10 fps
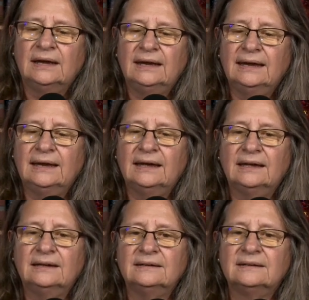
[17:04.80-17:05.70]

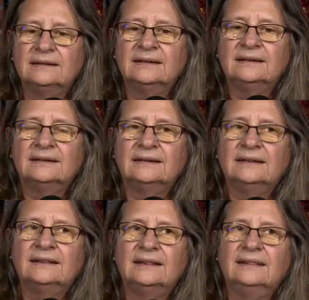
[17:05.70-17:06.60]
and
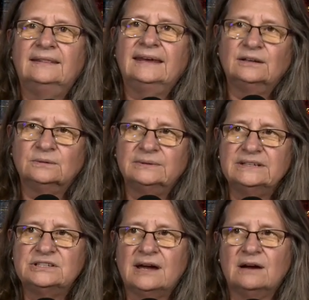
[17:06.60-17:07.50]
they don't
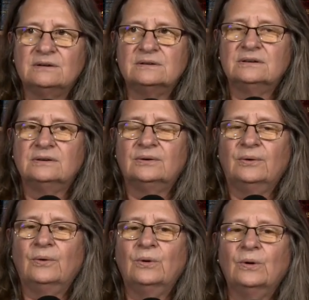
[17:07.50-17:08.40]
reach out,
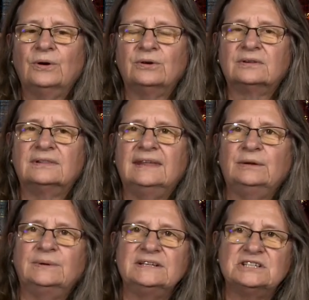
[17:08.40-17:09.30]
or they
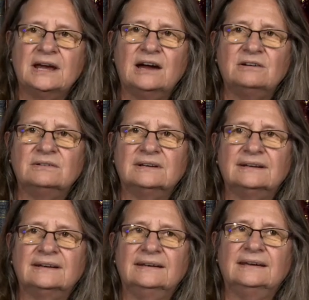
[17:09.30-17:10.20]
reach out
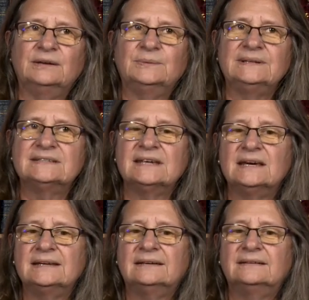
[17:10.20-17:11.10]
and we
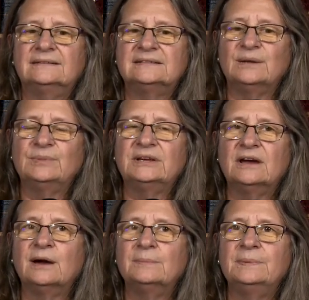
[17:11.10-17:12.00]
set something
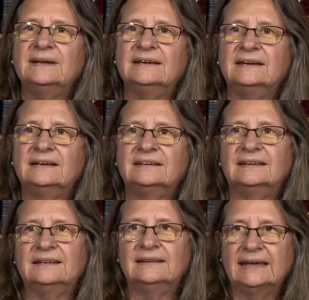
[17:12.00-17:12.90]
up and
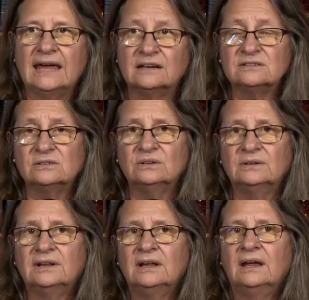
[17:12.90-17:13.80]
then they cancel.
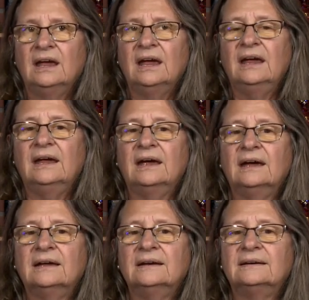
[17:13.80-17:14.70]

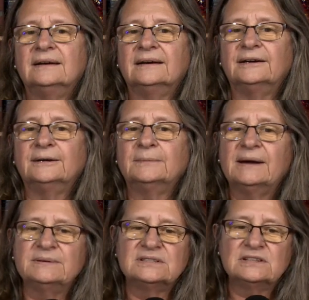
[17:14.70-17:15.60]
And
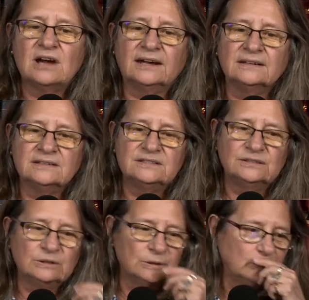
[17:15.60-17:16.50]
I was talking
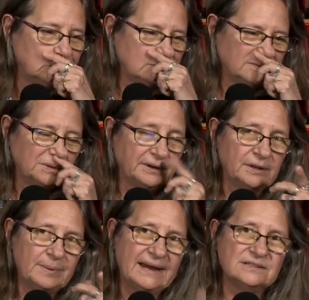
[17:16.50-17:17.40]
to one of the
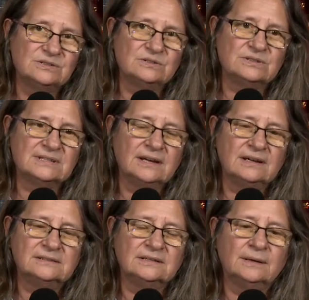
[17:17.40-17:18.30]
pastors
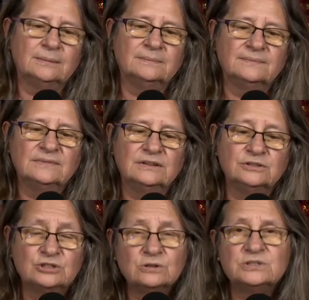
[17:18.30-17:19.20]
at the
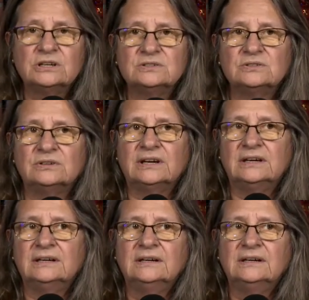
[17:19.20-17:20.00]
church yesterday